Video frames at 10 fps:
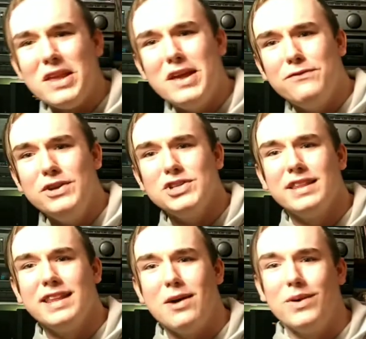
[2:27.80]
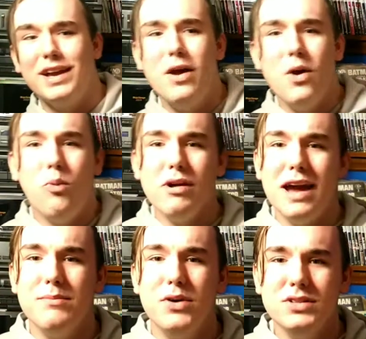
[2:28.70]
efficient in that way. What
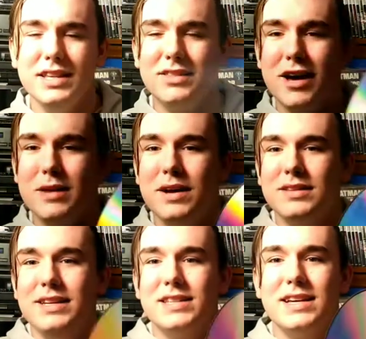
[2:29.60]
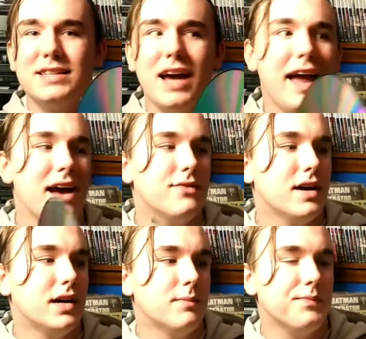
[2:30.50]
I mostly thought about these is I have
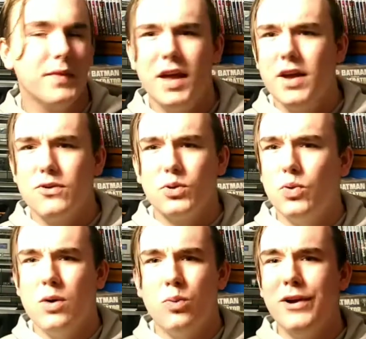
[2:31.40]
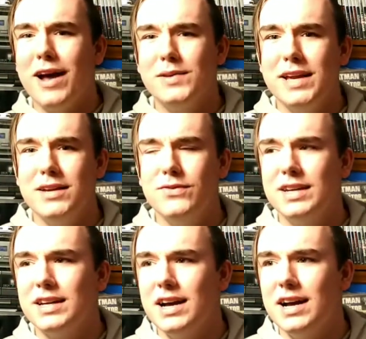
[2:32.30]
Weird Al
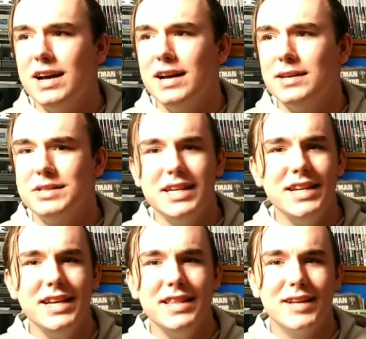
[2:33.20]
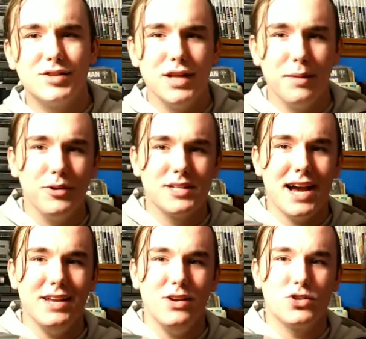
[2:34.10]
Yankovic CD that's
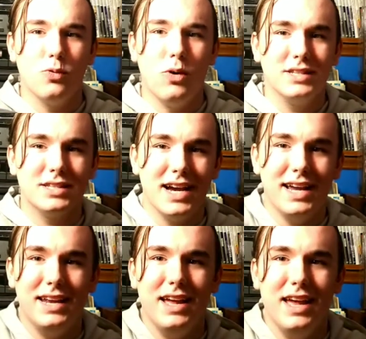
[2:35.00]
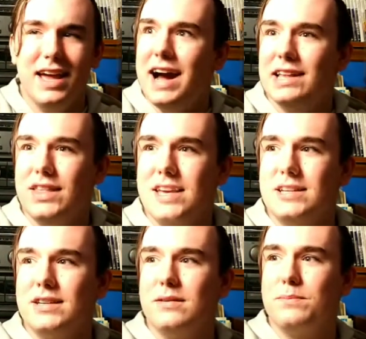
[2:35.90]
double-sided, so one side I
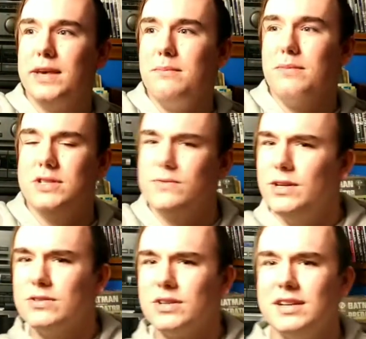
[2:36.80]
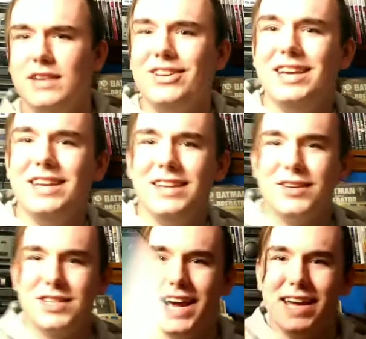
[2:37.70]
think can play music videos on a DVD, and the other
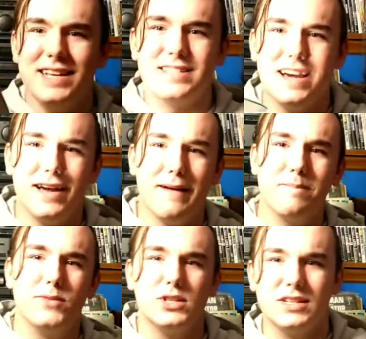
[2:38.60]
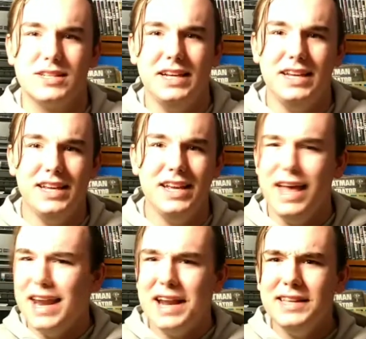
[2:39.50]
side is just a CD.
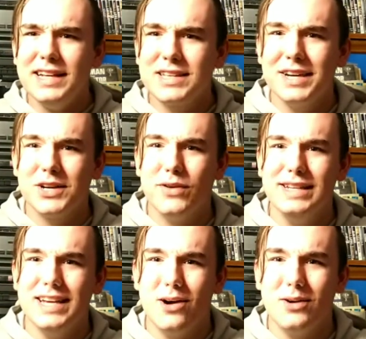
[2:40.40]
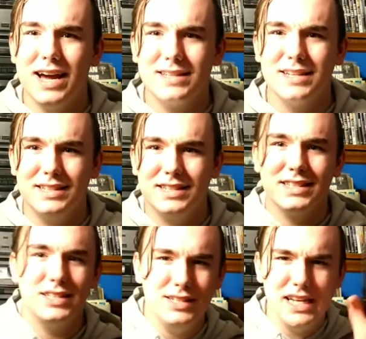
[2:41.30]
And I think that's kind of crazy how it has a
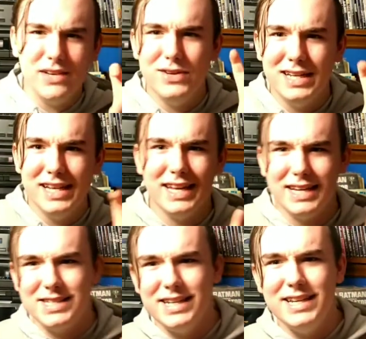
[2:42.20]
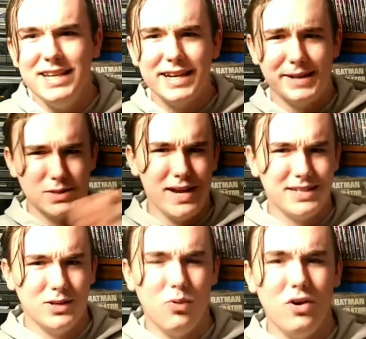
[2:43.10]
DVD and a CD kind of smacked
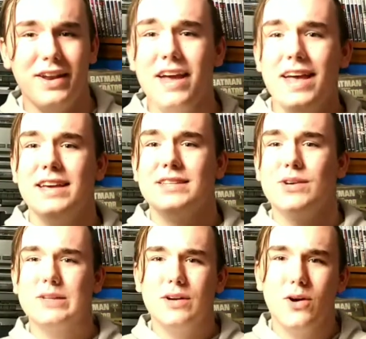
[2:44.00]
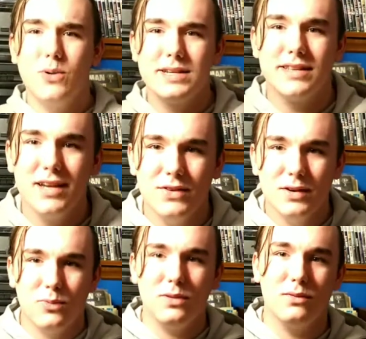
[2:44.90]
into one. So that's what I always think of it
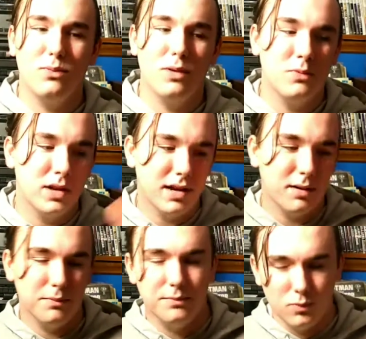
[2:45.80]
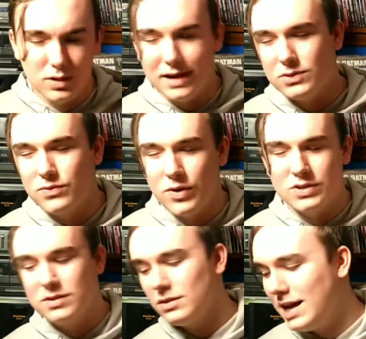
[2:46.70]
when I was
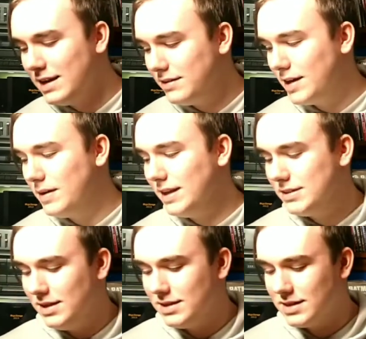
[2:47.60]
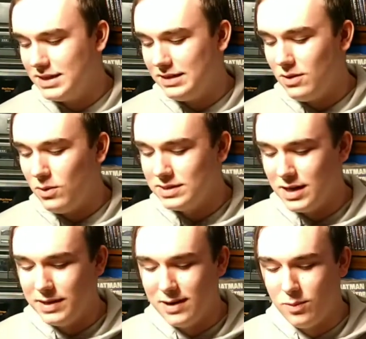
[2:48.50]
first kind of thinking about LaserDisc, because I always thought
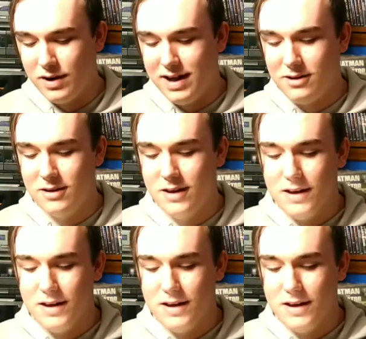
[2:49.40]
about that Weird Al